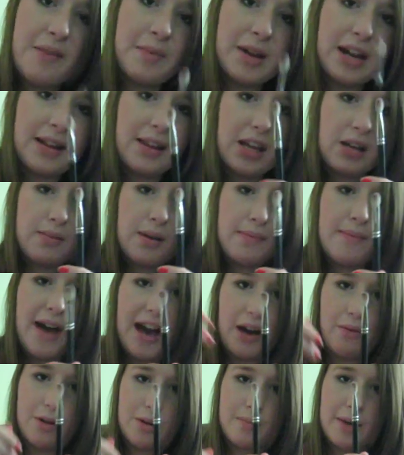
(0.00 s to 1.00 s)
but I like my
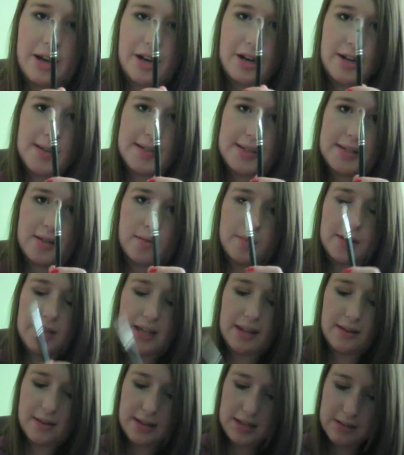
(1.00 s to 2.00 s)
MAC one better, so I'm
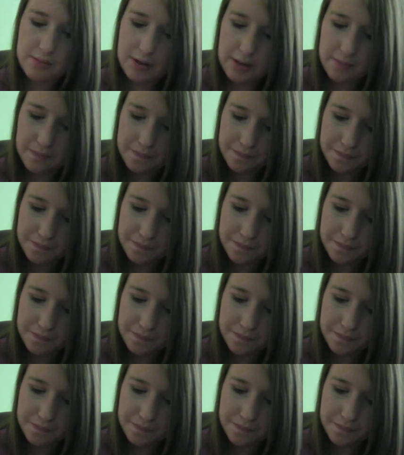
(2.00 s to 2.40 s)
taking this one.